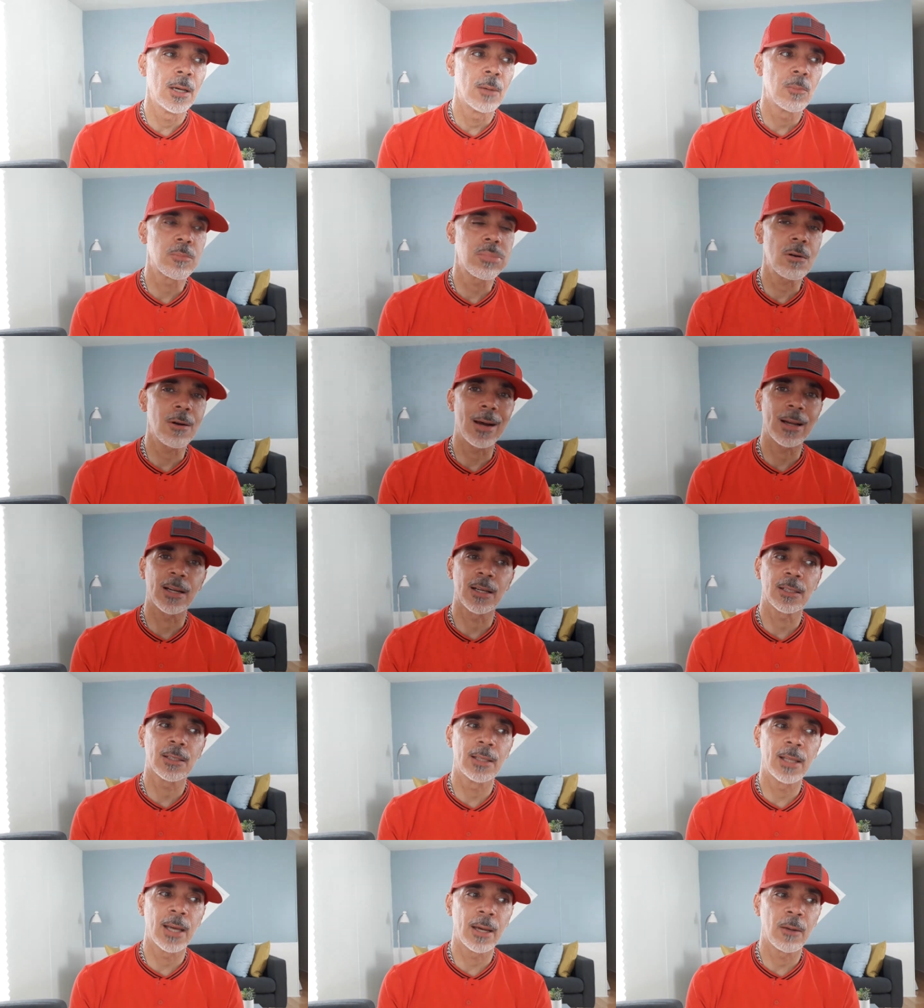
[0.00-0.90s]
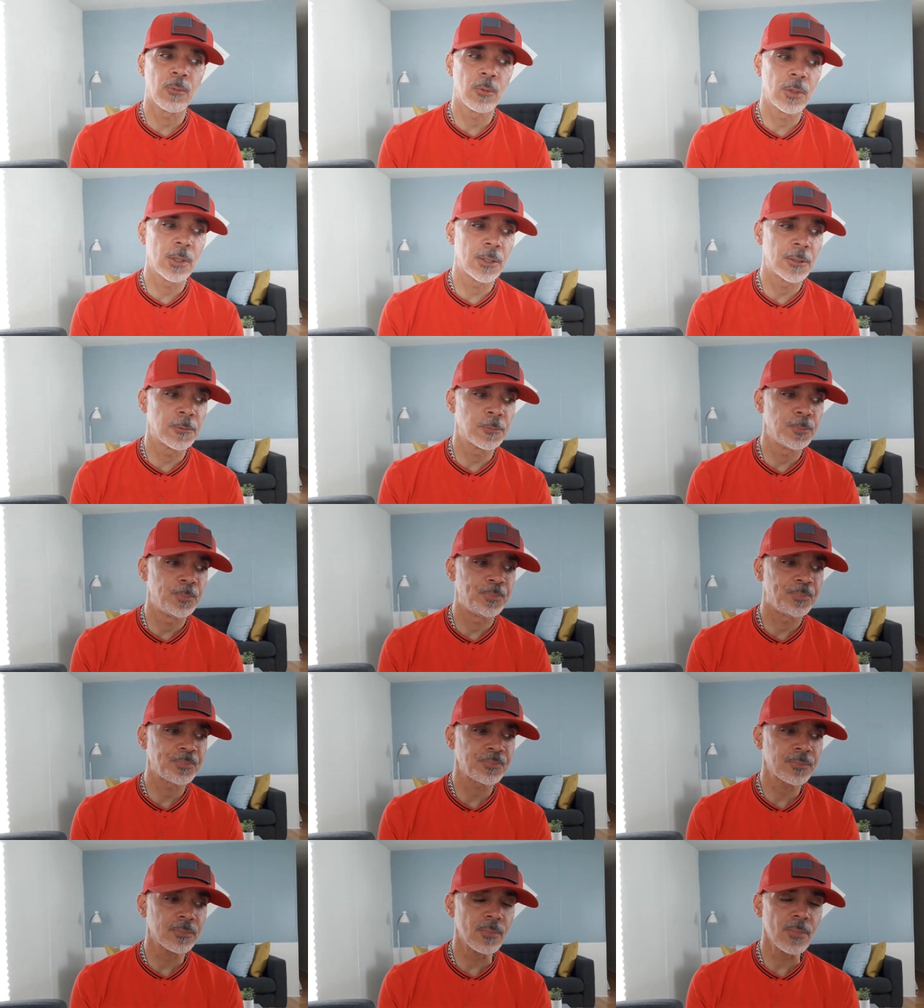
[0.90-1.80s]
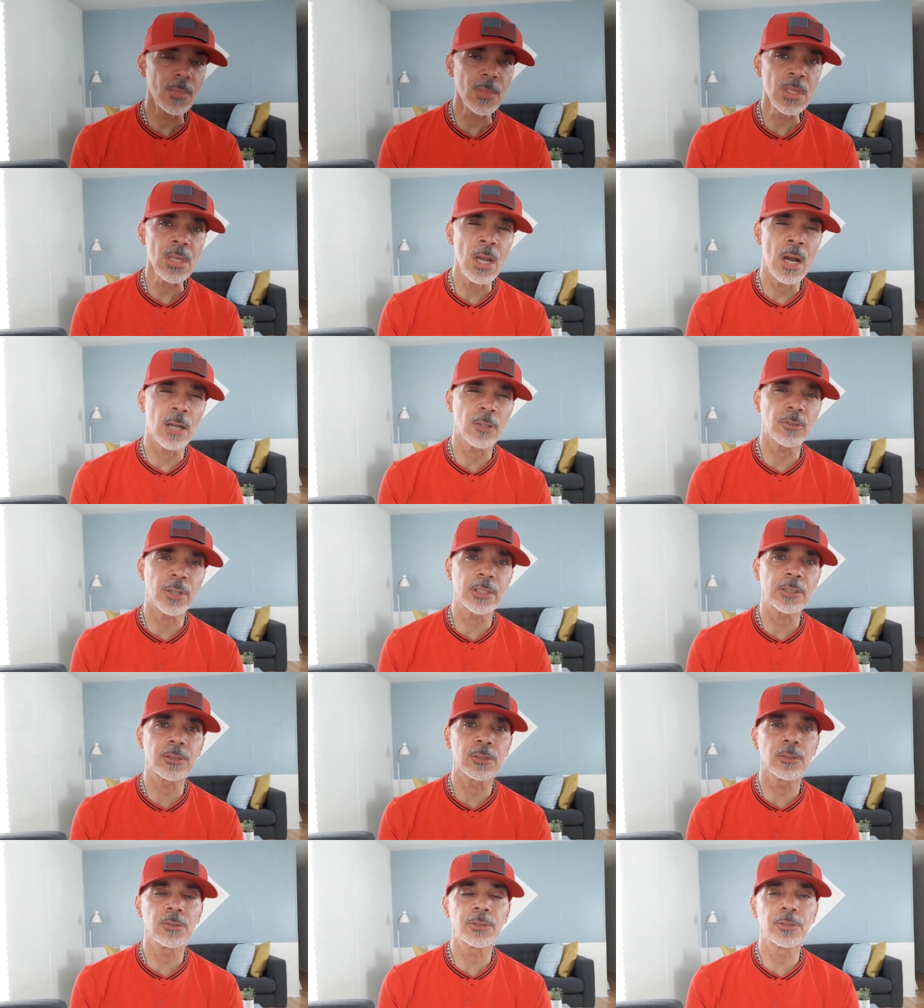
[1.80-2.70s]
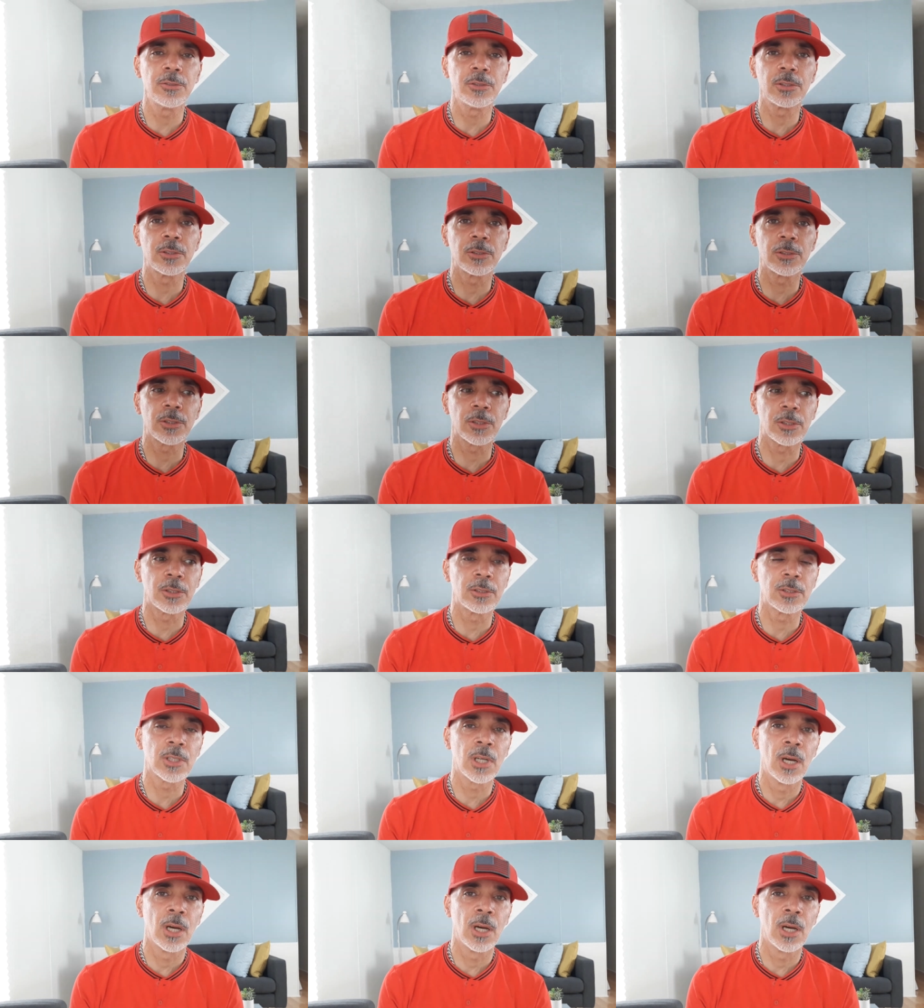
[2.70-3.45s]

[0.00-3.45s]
product that will address those two concerns.